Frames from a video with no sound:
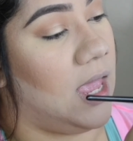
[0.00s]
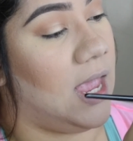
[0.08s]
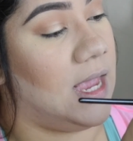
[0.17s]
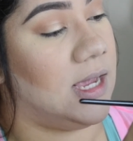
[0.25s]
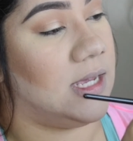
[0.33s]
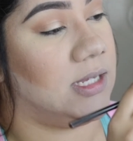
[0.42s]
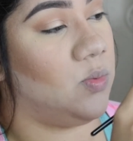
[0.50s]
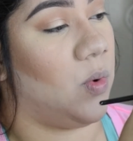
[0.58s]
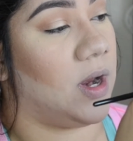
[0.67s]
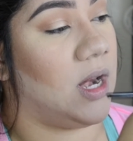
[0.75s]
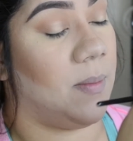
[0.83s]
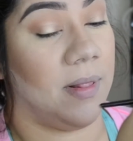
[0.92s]
and we're
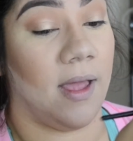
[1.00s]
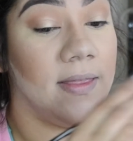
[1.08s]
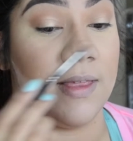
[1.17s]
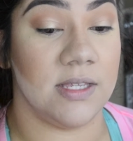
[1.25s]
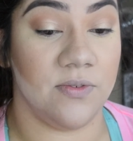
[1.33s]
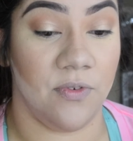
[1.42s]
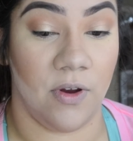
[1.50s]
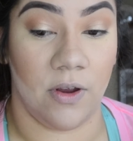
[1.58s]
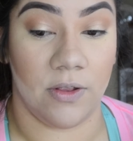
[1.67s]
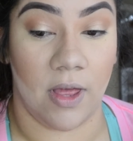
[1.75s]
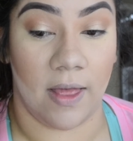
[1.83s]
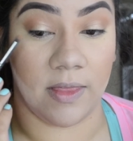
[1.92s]
going to apply this
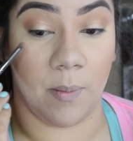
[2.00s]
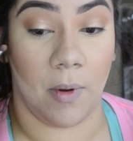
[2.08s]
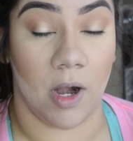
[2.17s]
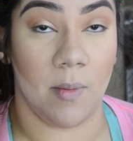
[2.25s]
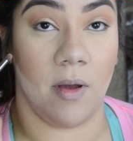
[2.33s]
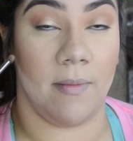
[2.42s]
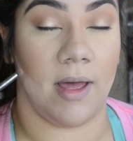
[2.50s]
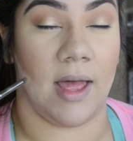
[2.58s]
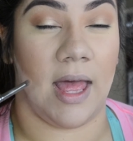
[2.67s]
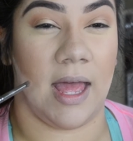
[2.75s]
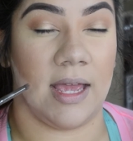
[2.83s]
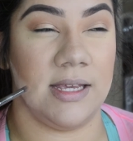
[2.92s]
at the bottom of my
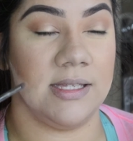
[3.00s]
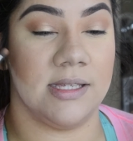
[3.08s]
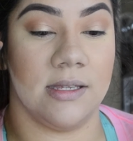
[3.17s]
eye.